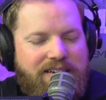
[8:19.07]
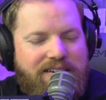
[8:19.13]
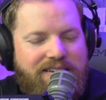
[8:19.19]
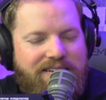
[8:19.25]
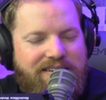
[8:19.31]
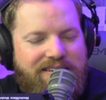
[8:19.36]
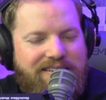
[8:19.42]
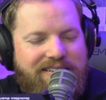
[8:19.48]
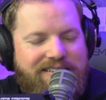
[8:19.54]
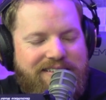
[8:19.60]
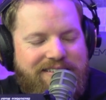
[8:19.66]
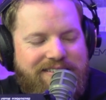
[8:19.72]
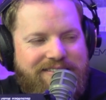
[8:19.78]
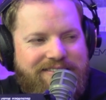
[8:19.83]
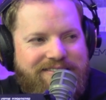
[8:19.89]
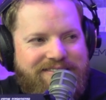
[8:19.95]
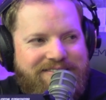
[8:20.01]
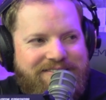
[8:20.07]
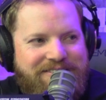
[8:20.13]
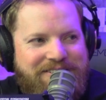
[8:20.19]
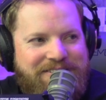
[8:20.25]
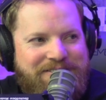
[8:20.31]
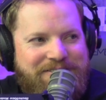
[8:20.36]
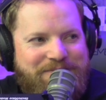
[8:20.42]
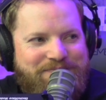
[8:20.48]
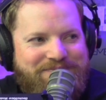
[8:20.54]
ah, that's
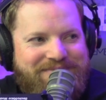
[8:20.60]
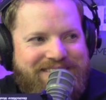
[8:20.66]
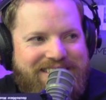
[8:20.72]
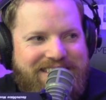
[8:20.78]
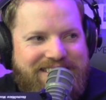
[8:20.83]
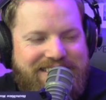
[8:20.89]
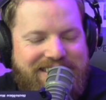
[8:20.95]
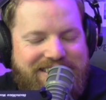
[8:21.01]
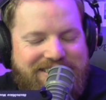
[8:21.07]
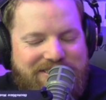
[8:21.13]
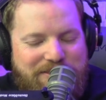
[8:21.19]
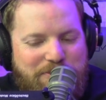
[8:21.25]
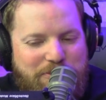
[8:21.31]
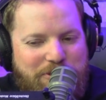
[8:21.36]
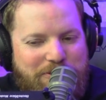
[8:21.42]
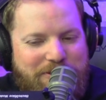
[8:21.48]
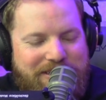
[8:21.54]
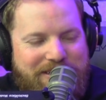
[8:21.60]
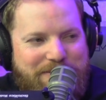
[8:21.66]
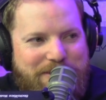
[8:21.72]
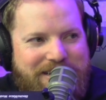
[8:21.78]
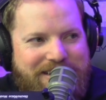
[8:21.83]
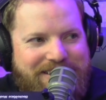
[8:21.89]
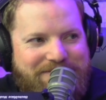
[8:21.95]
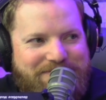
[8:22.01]
actually where I'm at. That's actually more where I'm at.